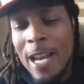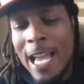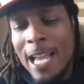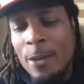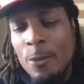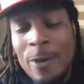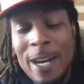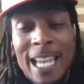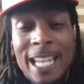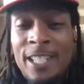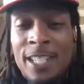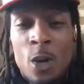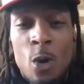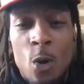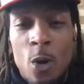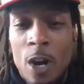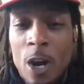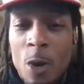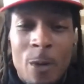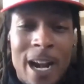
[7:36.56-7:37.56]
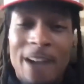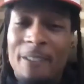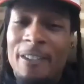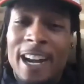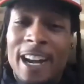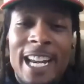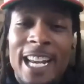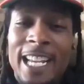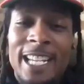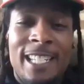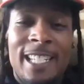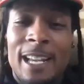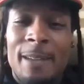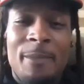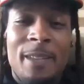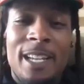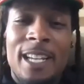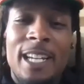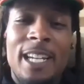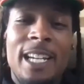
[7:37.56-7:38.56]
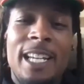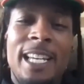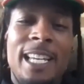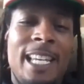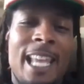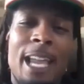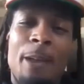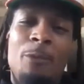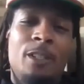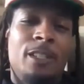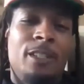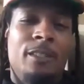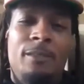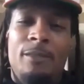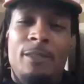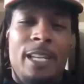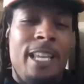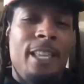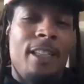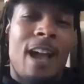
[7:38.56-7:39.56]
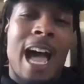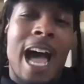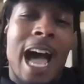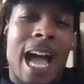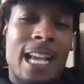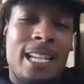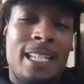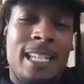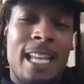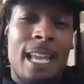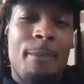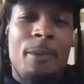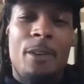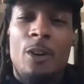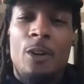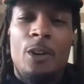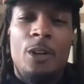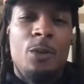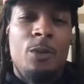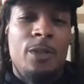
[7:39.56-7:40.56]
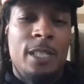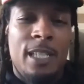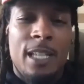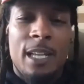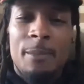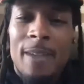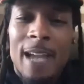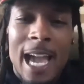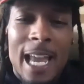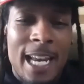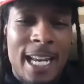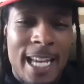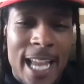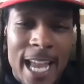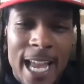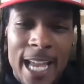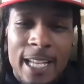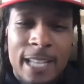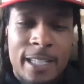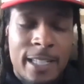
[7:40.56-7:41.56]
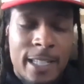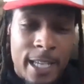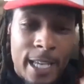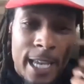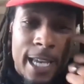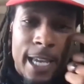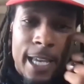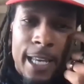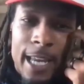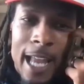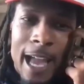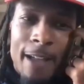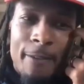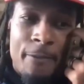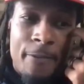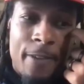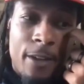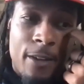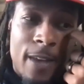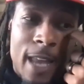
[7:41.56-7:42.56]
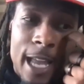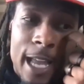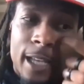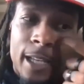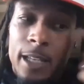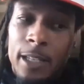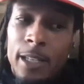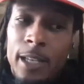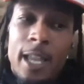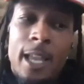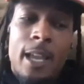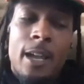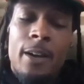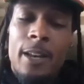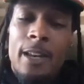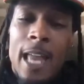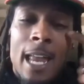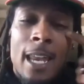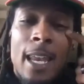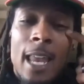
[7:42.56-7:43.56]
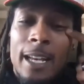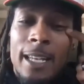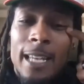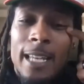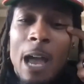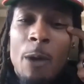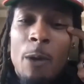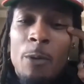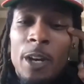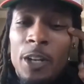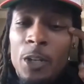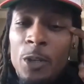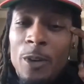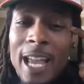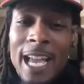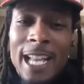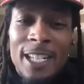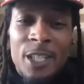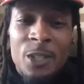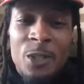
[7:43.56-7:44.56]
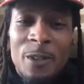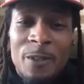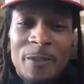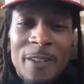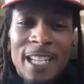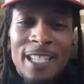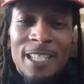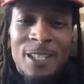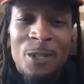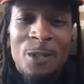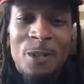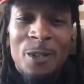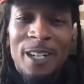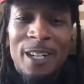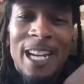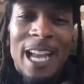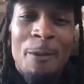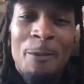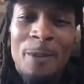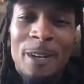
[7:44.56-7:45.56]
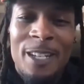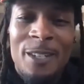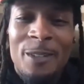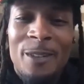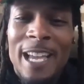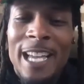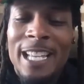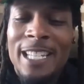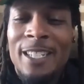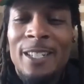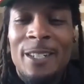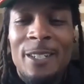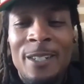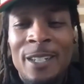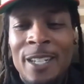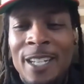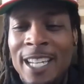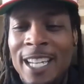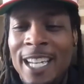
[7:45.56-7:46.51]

when I when they scored or whenever they did something good, they was either high stepping or doing some kind of dance. And I felt like, I like that. I want to do that too. If I score, I want to do that. So,